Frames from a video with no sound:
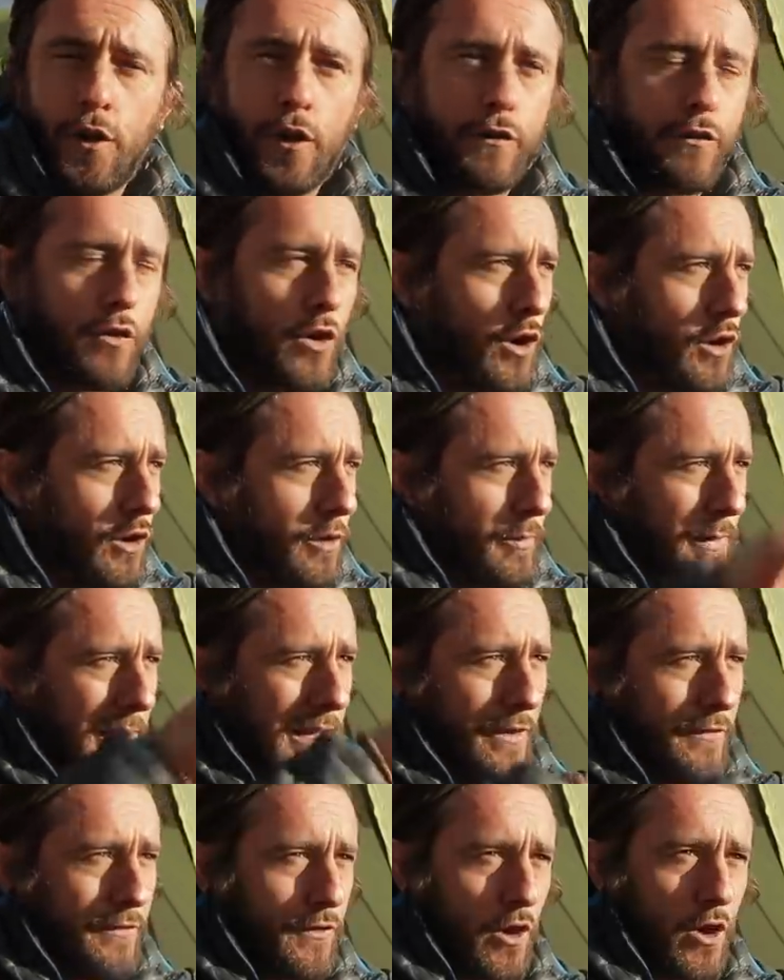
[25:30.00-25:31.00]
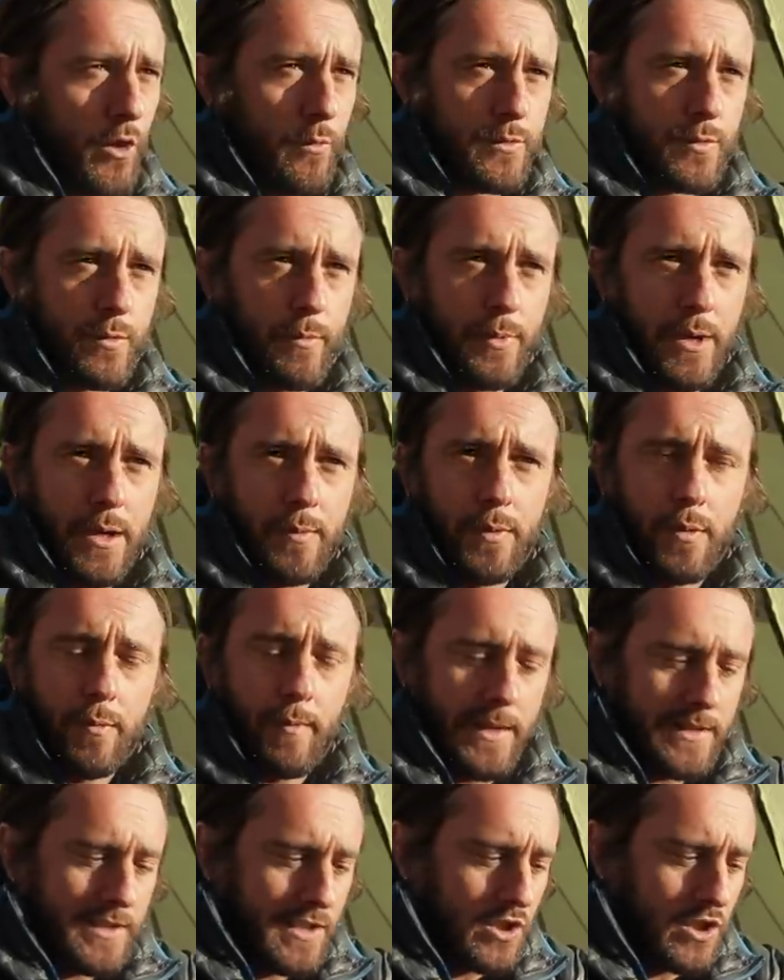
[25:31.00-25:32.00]
over all the platforms when people
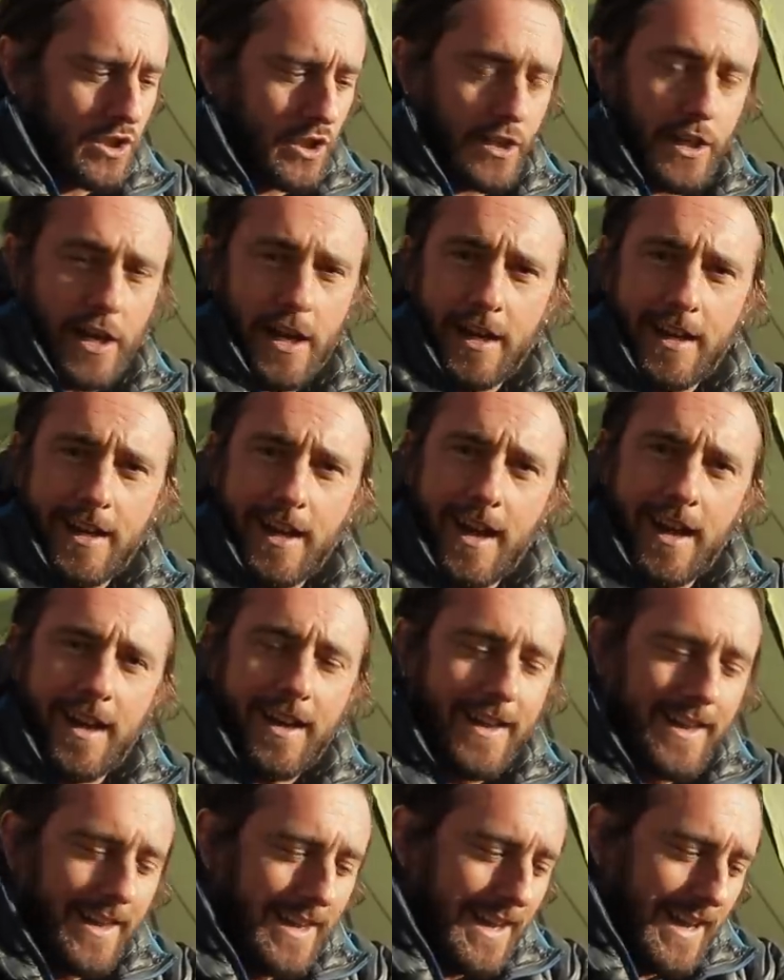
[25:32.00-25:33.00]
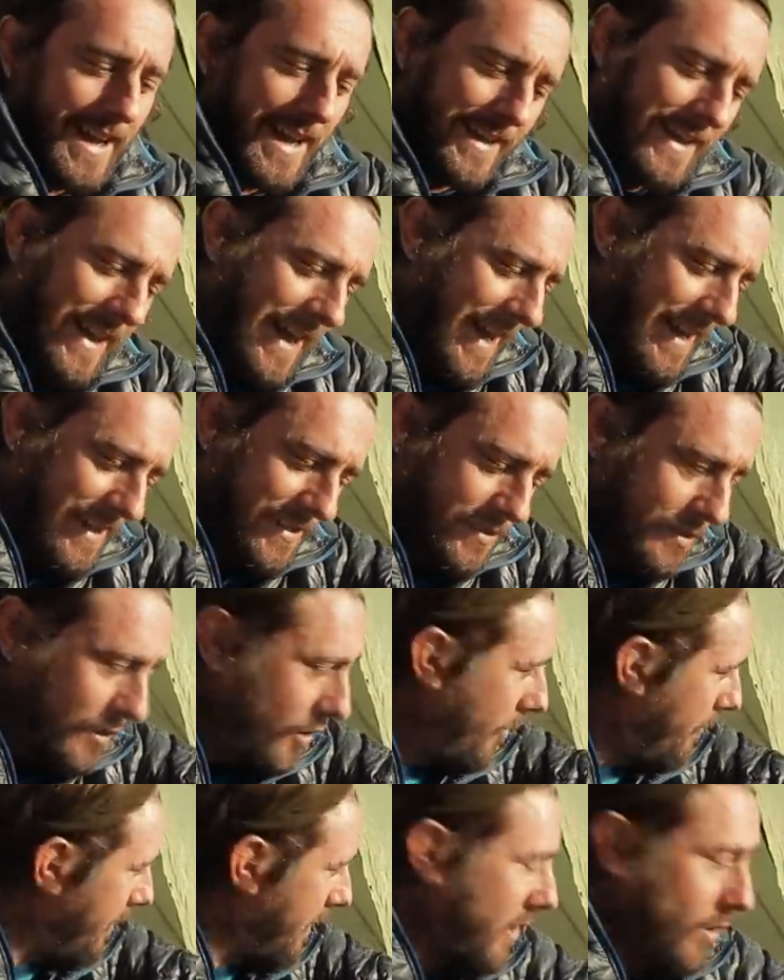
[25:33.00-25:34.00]
message you, and I get asked
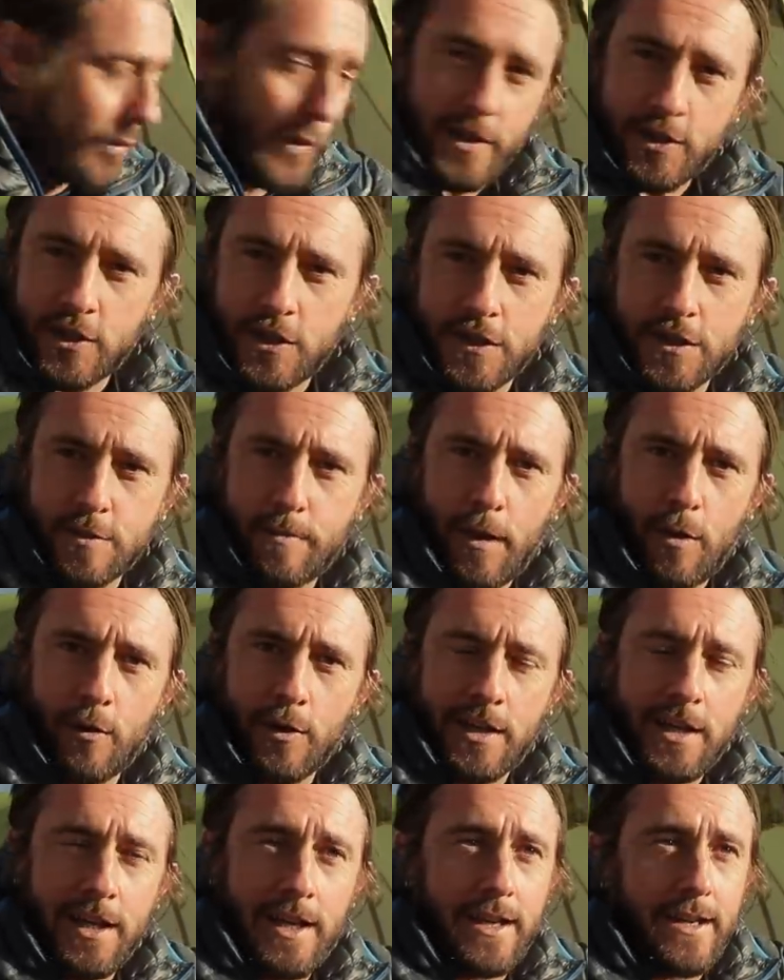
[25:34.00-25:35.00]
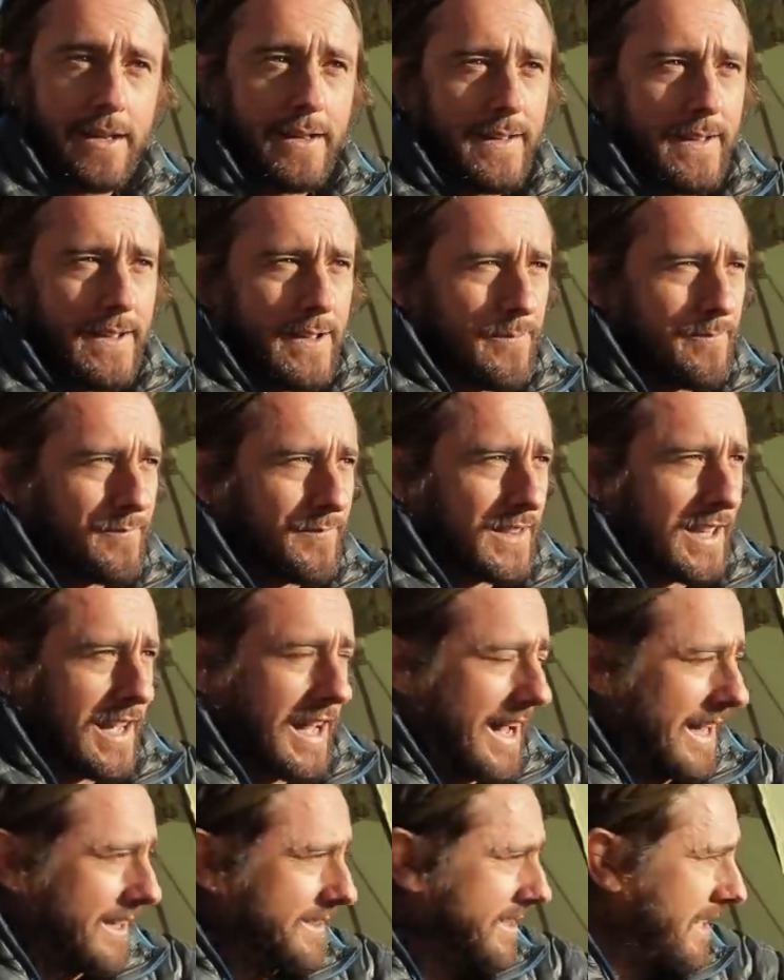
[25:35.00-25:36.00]
so many questions about kit,
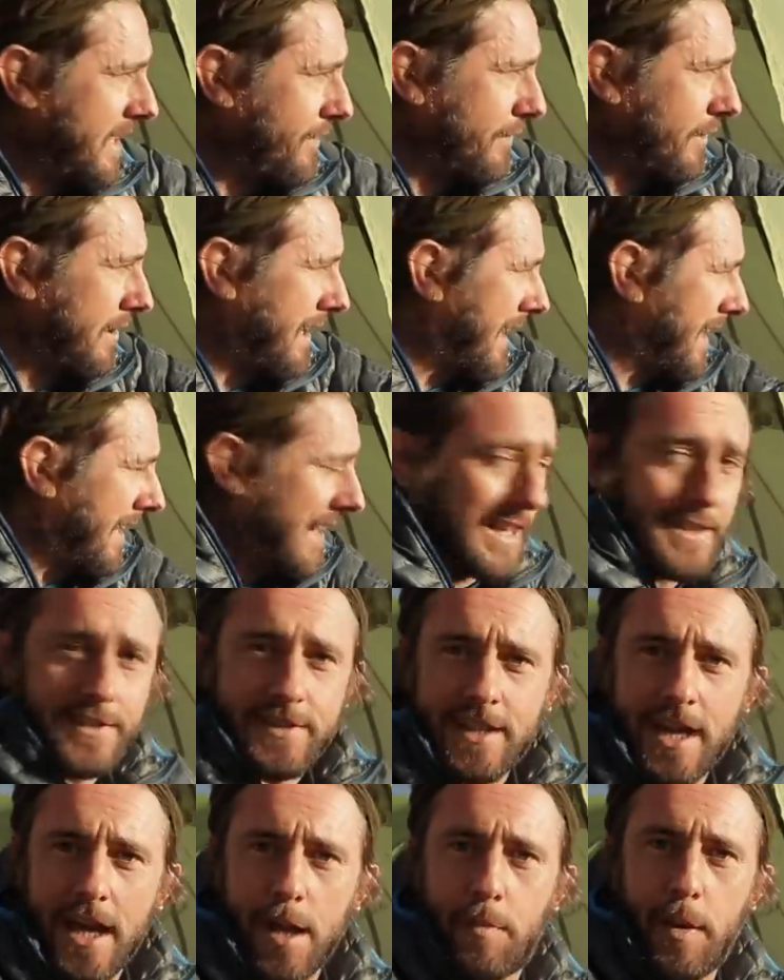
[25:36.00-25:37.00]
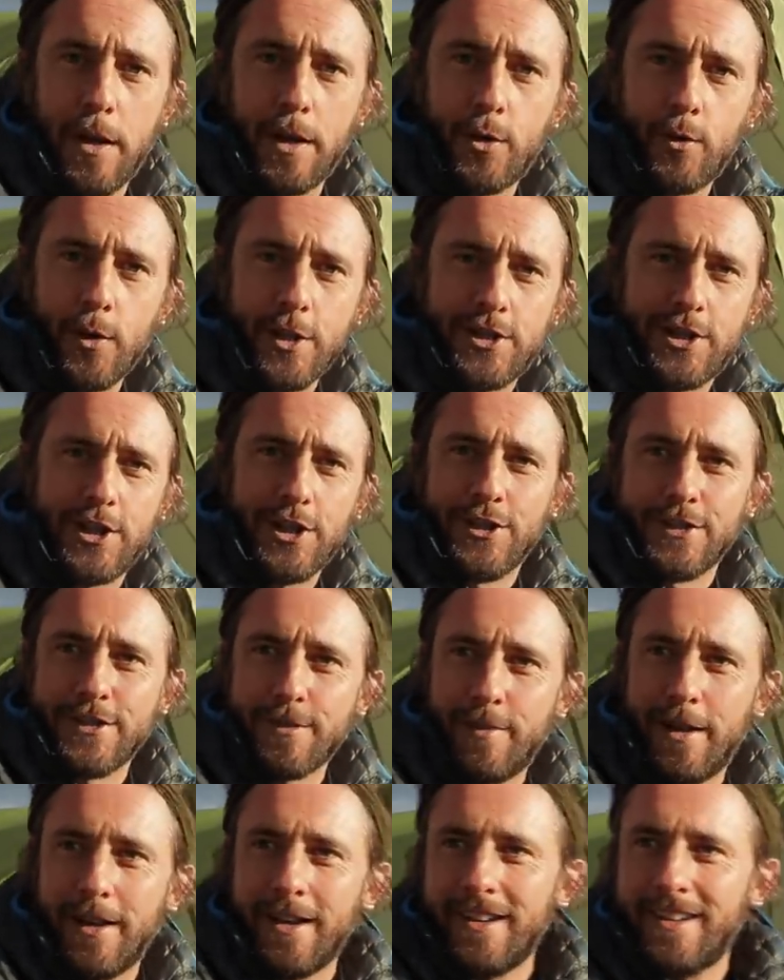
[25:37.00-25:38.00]
and even like landscaping questions.
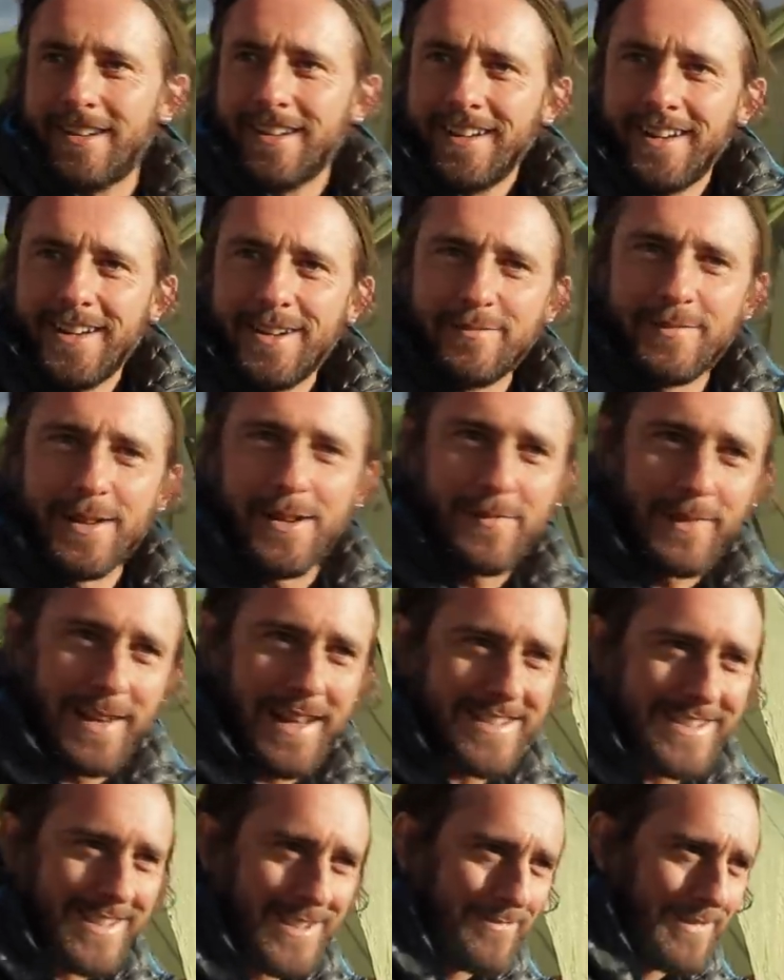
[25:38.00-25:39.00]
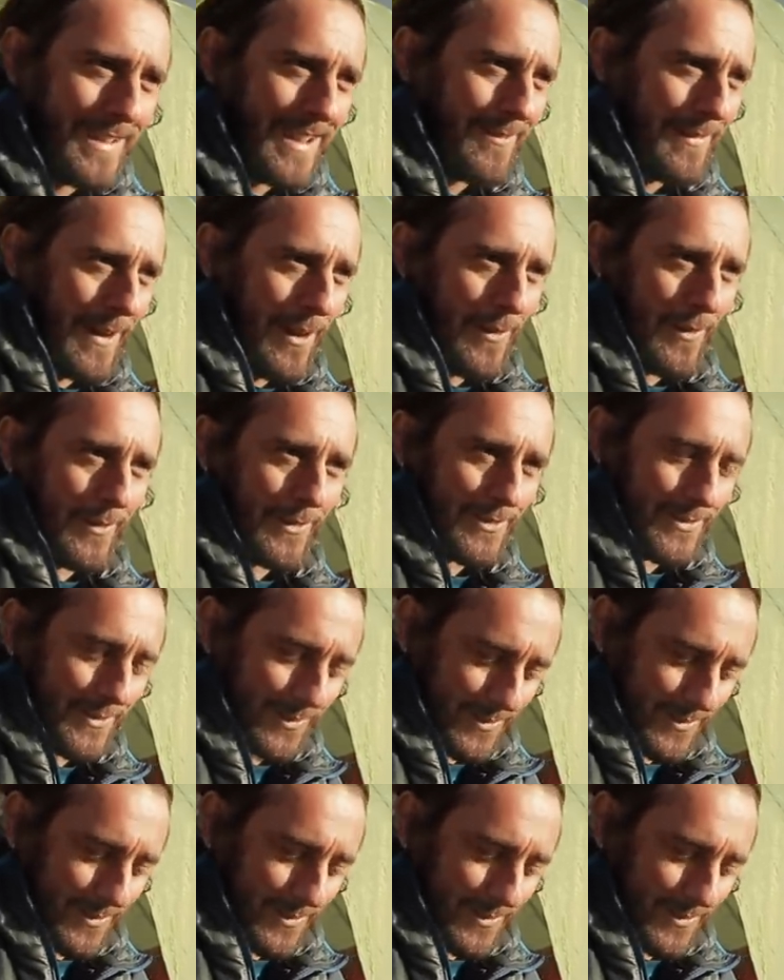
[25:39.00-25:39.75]
I'm like, people asking me about